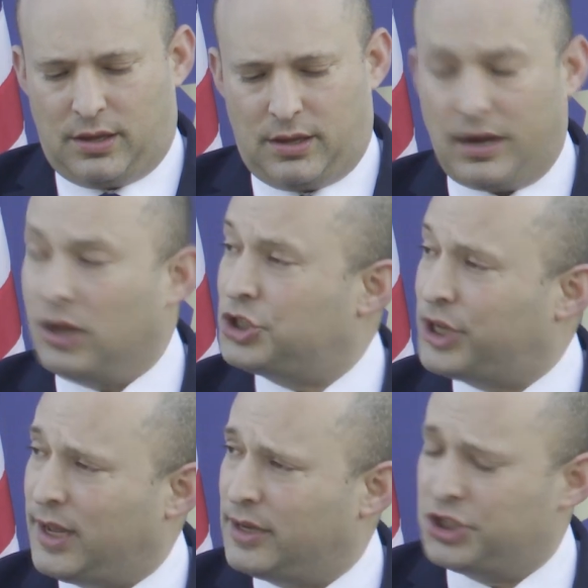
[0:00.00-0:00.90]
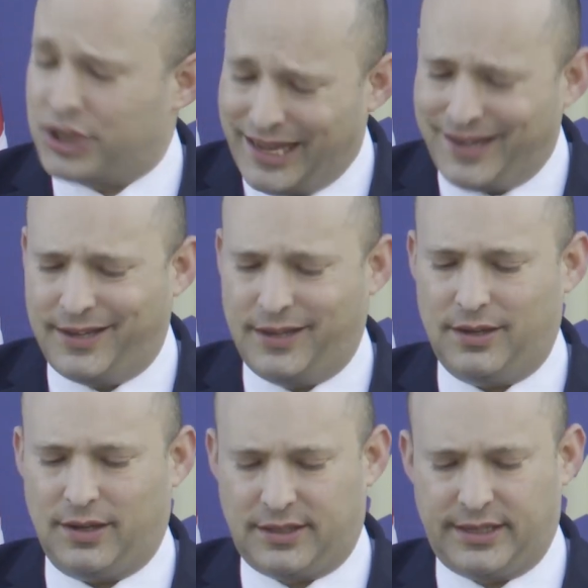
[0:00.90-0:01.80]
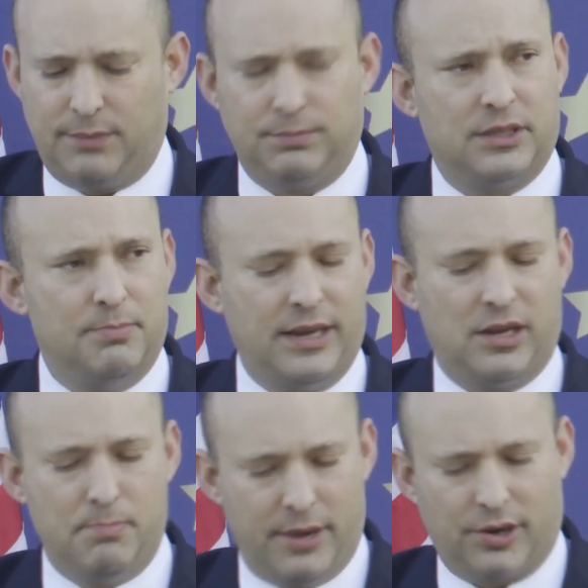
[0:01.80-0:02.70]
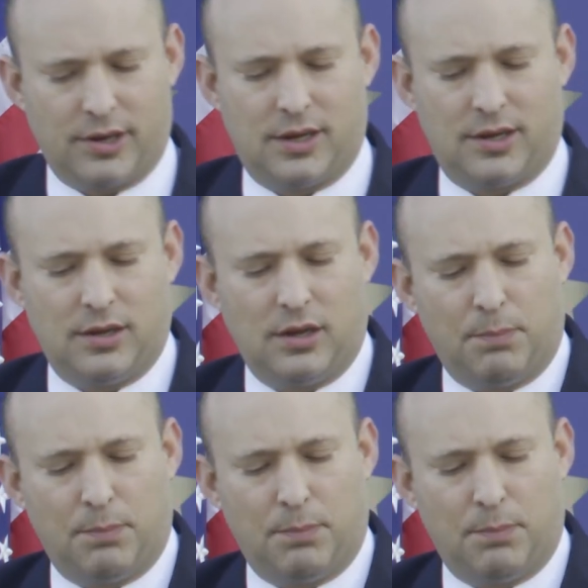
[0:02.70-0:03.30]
And I'll challenge any attempt to make America